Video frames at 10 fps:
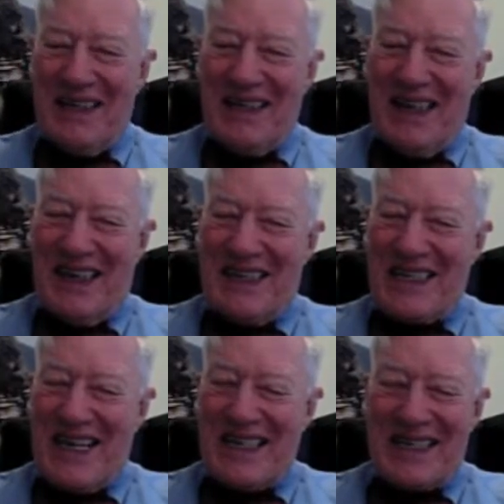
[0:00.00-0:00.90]

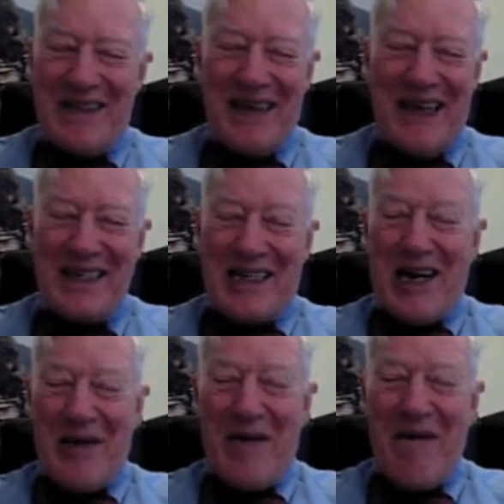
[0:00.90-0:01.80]
legislation. And
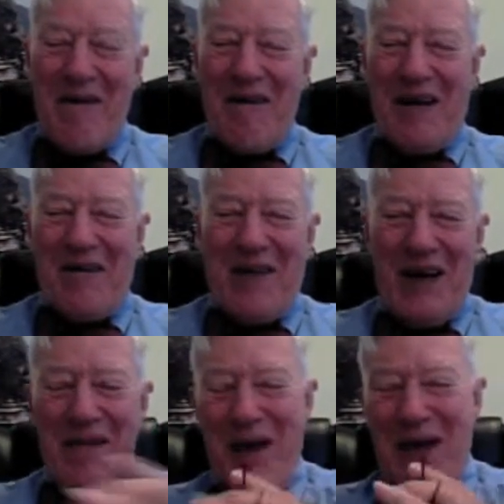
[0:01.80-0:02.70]
so when
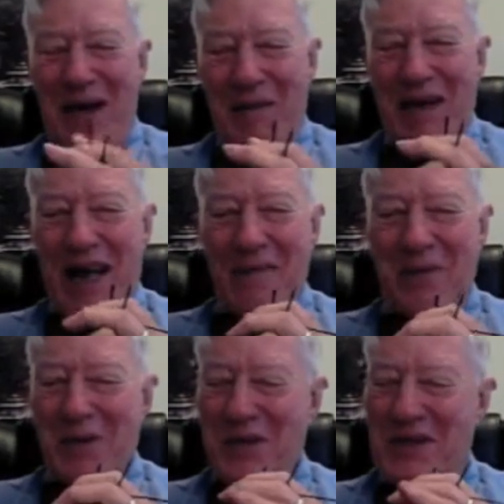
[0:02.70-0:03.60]
he became
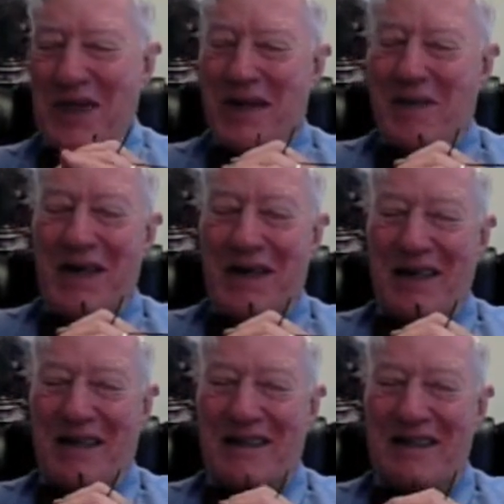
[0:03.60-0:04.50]
rules chairman,
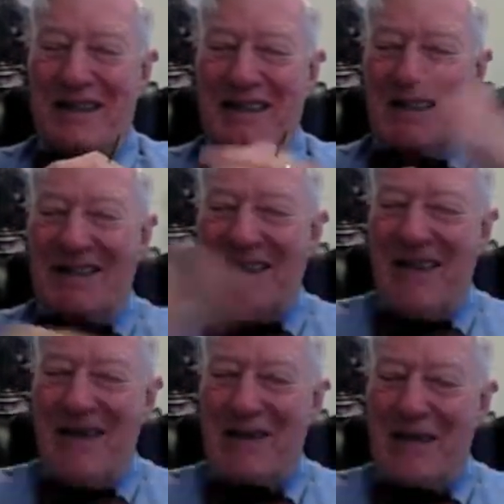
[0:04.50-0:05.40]

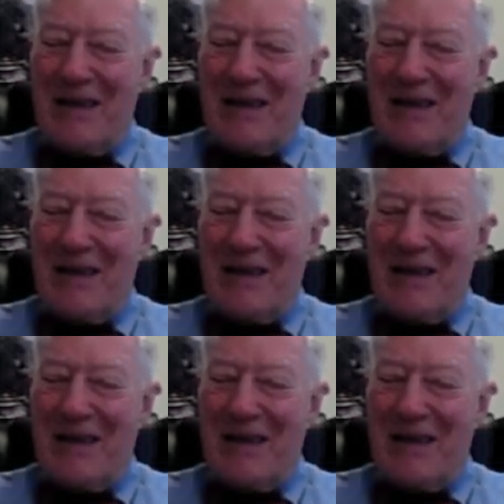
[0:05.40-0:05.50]
he was a